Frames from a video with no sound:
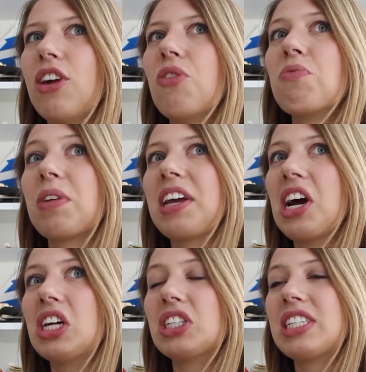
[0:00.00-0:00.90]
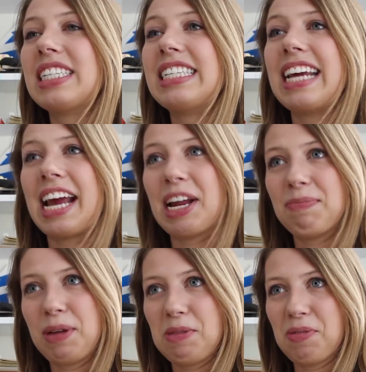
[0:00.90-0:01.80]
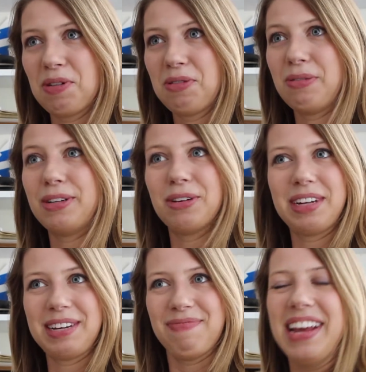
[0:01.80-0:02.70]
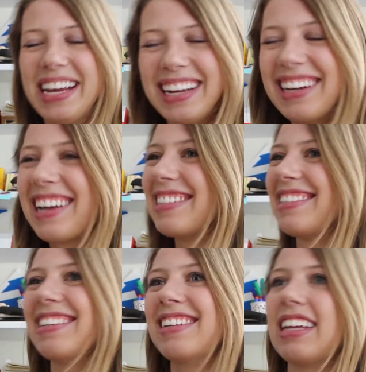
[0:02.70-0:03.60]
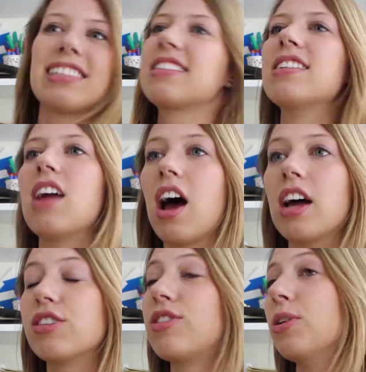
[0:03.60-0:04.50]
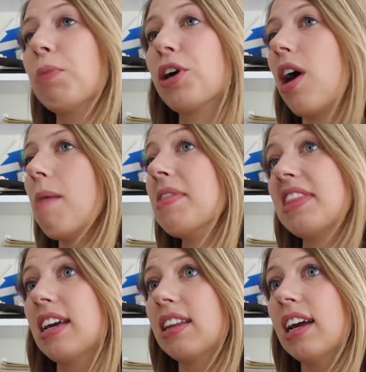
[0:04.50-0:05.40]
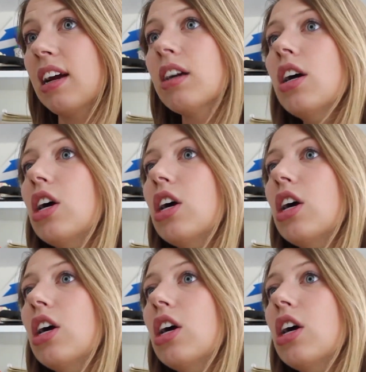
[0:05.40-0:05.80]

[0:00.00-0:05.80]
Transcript: don't really understand people who don't eat meat because that's not a super common thing there.